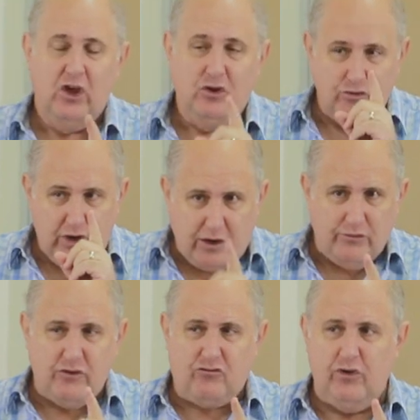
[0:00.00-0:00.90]
You know
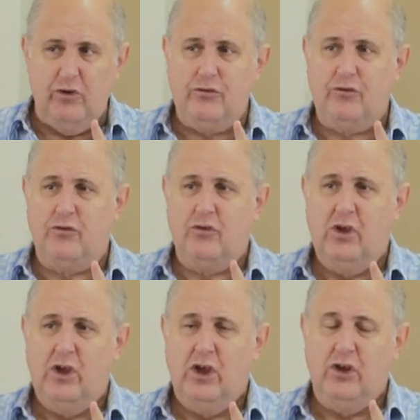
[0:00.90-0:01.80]
the truth,
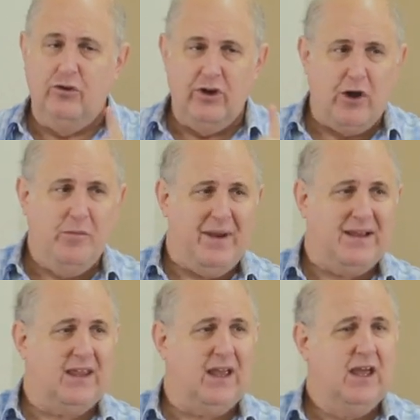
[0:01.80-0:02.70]
you know
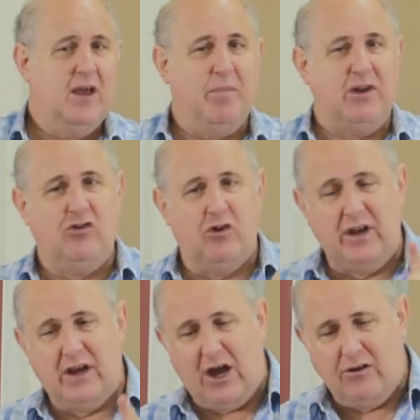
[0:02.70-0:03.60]
better, but you're
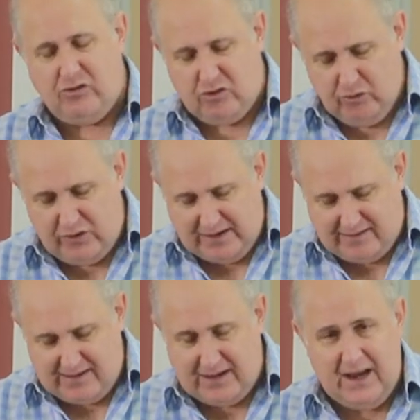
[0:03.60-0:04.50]
going to go and do that
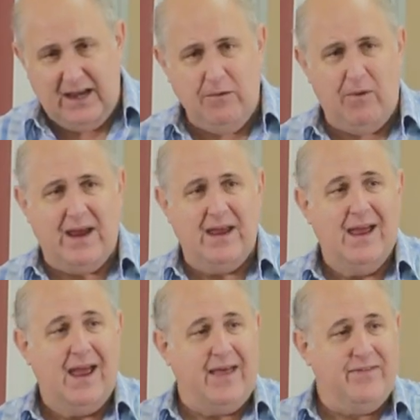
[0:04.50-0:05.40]
sin anyway,
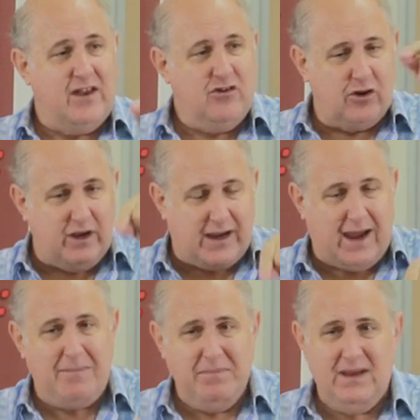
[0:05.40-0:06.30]
and then you're going to
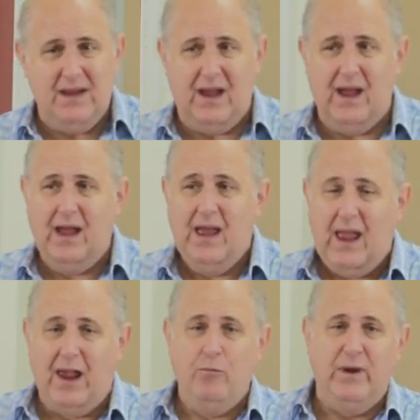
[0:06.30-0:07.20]
come here
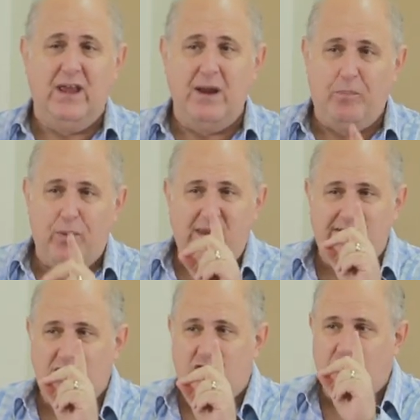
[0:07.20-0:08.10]
and we're going to
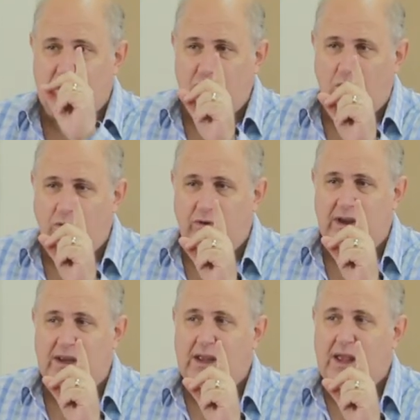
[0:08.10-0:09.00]
press into the
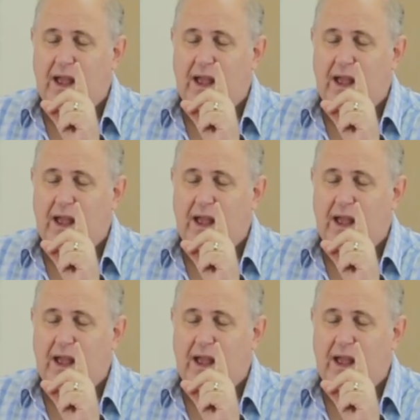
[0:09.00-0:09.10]
glory.